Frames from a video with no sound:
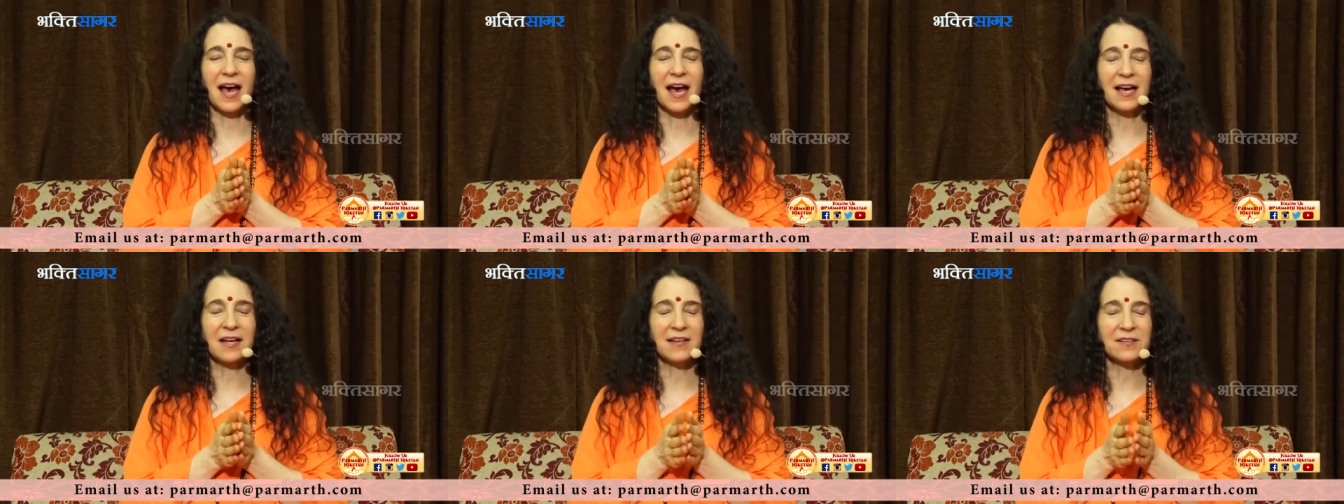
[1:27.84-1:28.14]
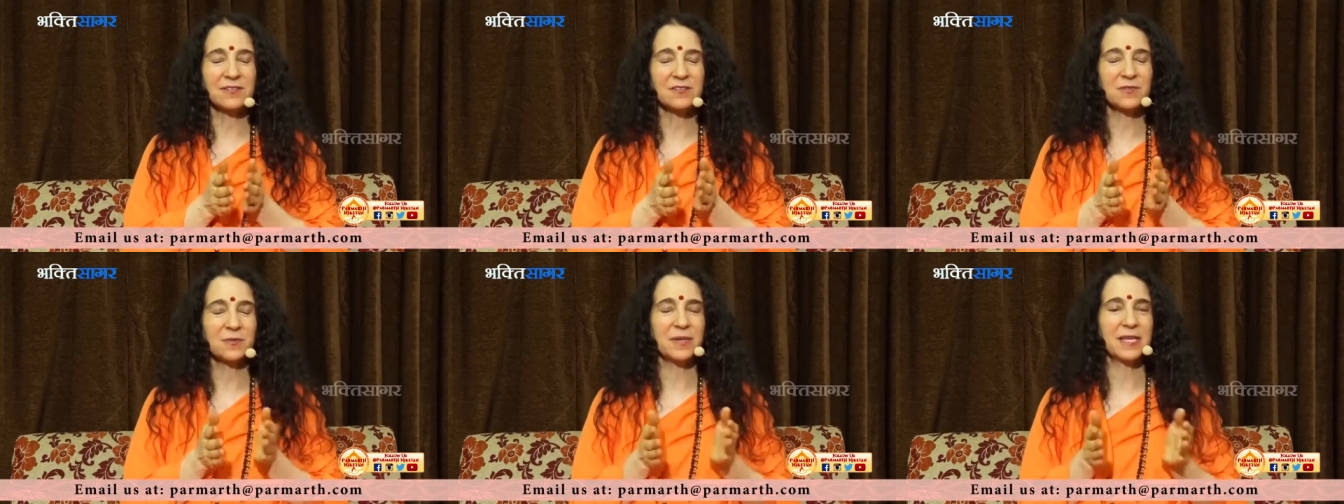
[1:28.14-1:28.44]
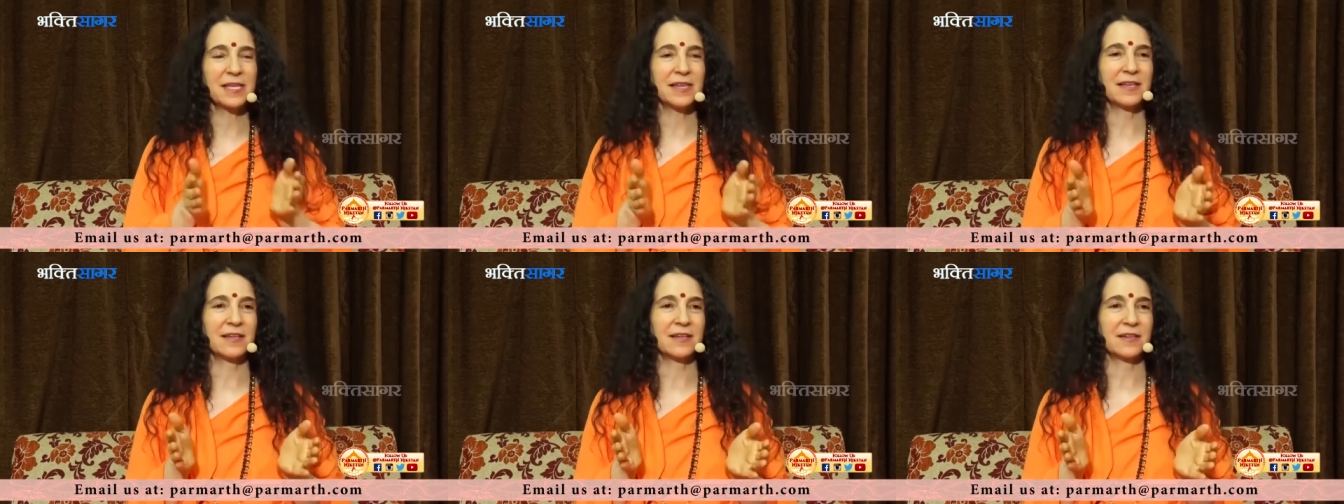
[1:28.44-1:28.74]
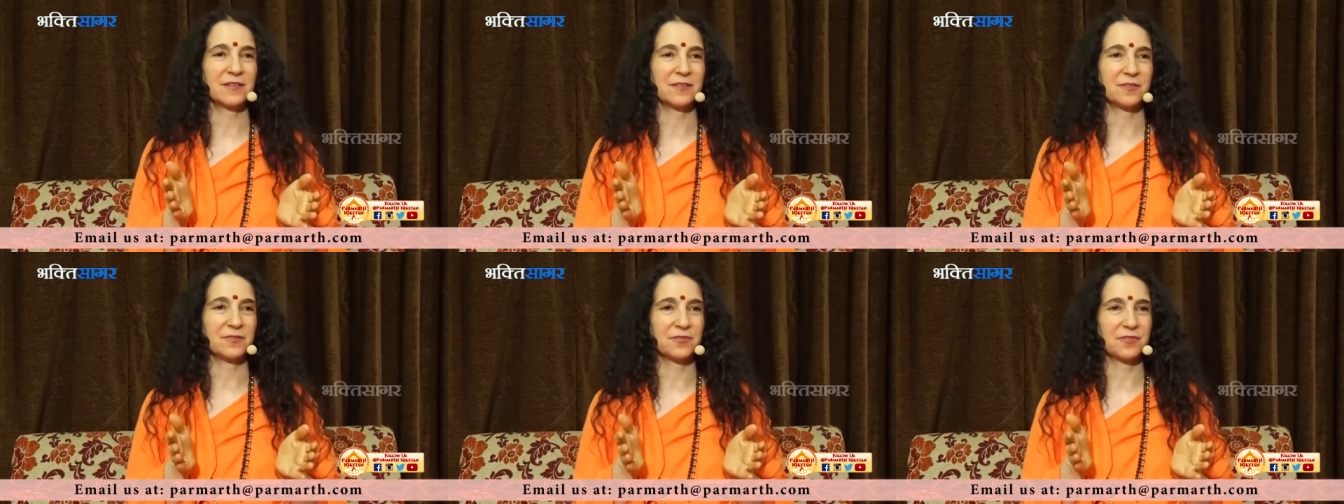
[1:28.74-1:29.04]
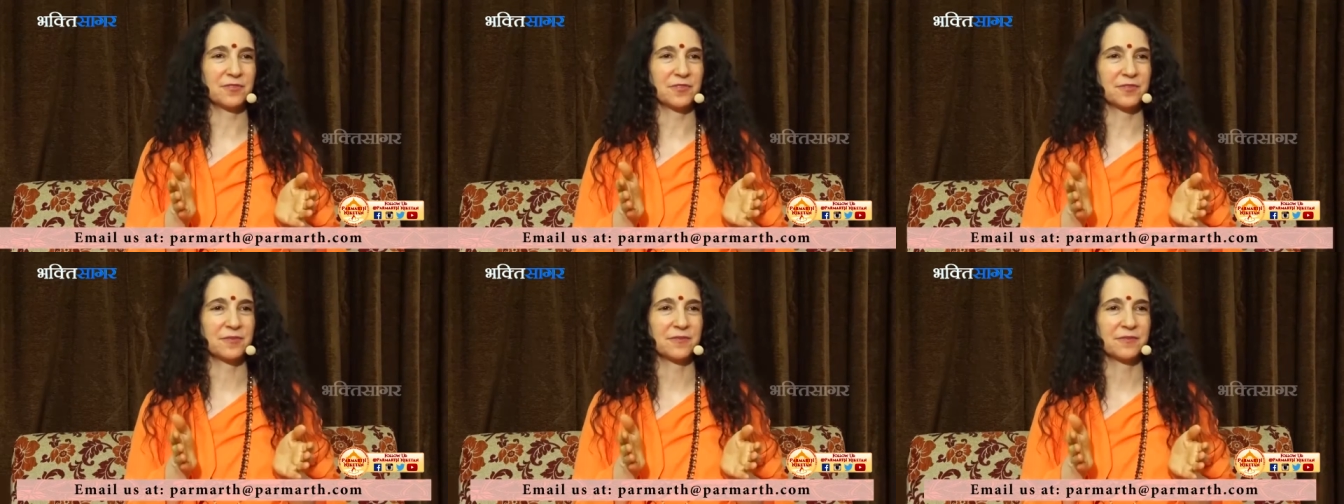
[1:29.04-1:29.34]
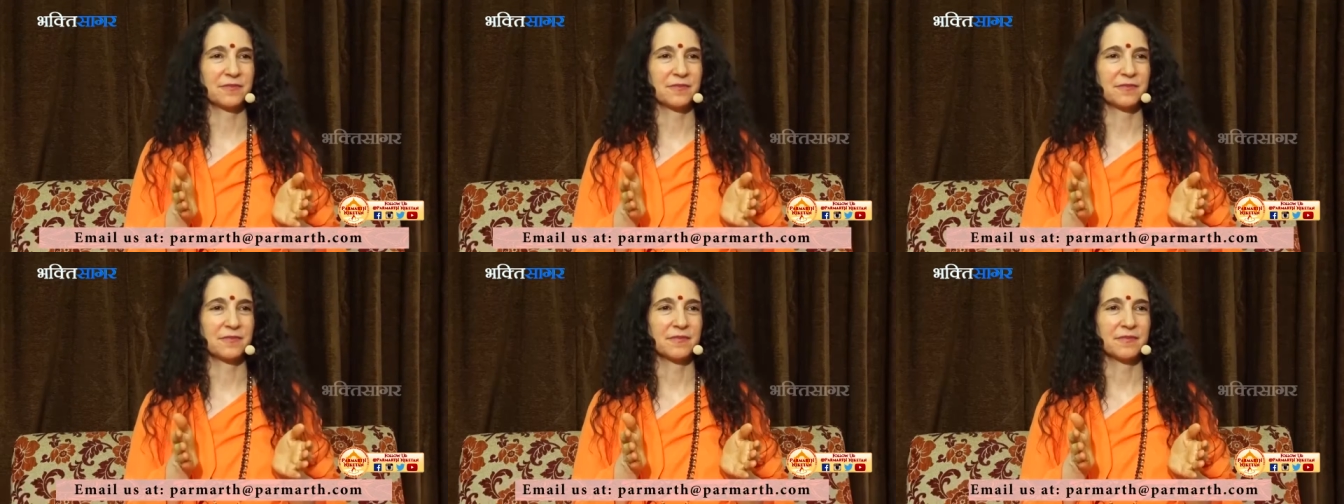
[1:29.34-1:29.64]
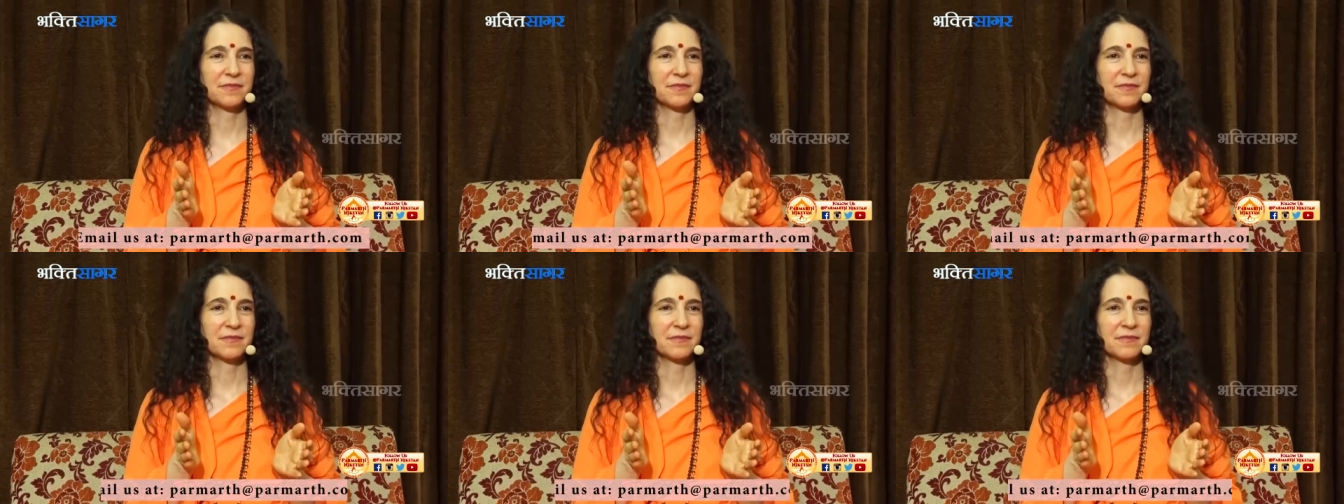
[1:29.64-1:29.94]
as we live,
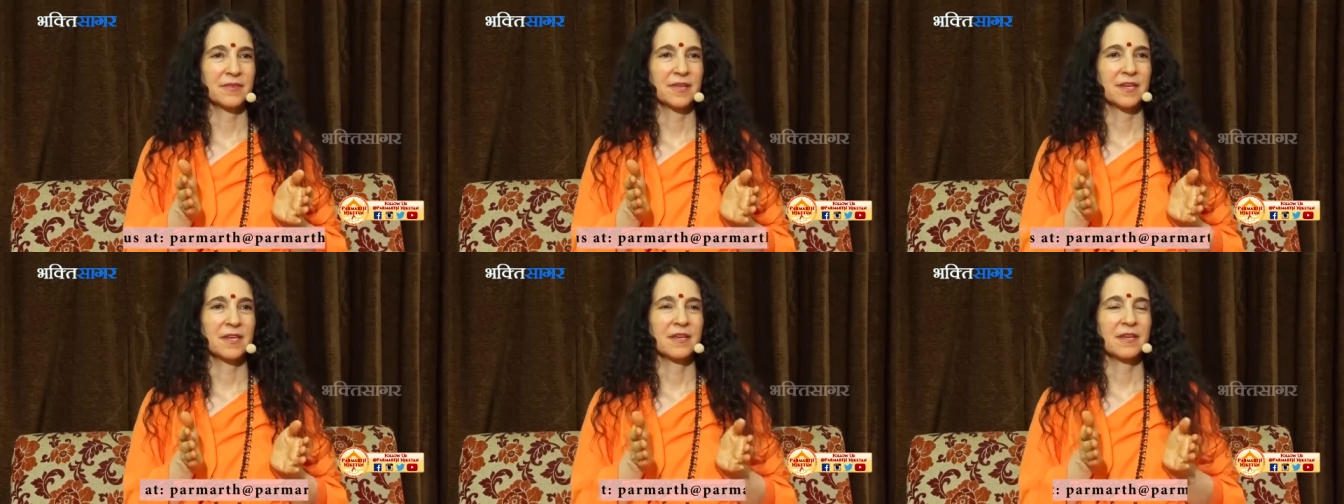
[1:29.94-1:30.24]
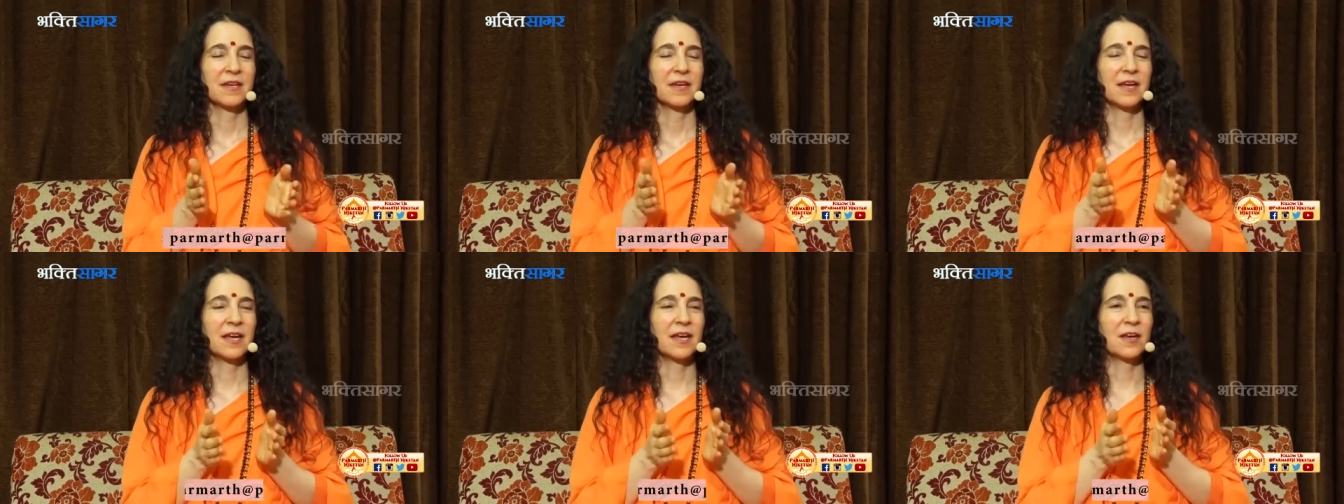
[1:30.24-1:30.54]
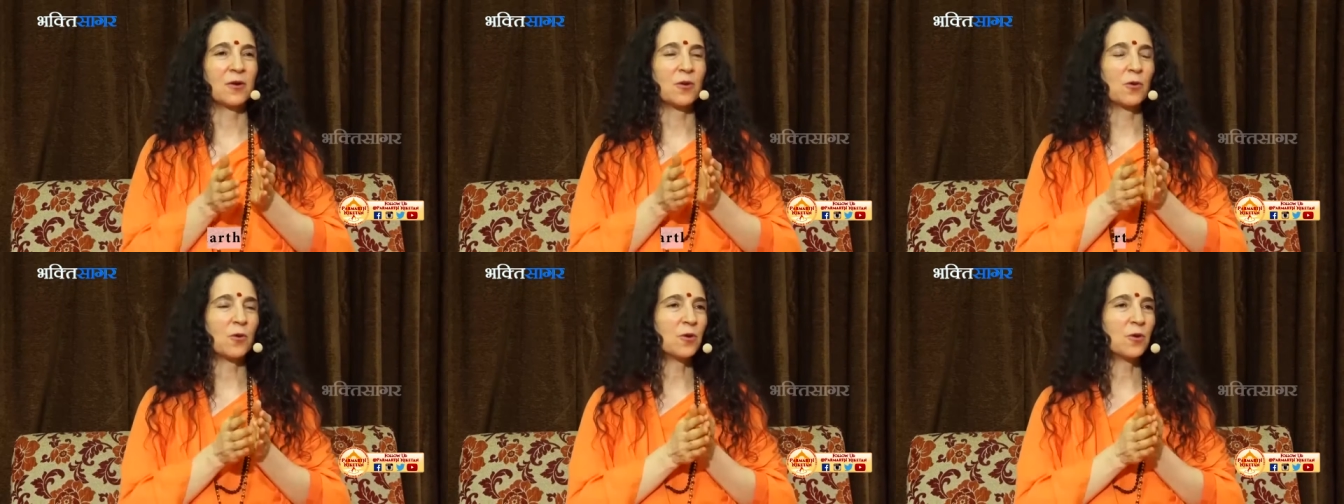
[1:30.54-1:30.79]
in